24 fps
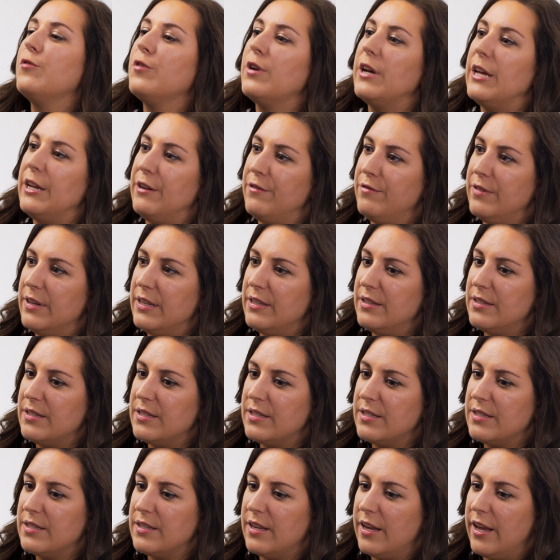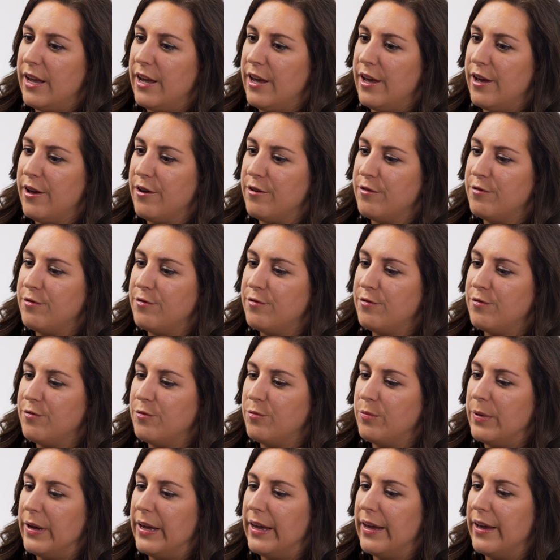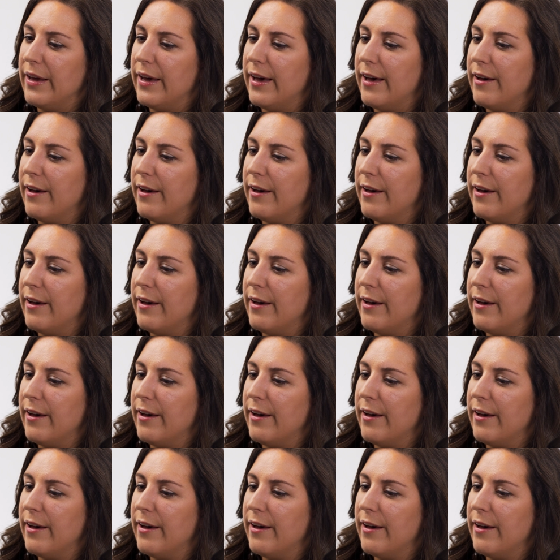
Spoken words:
For infants, if we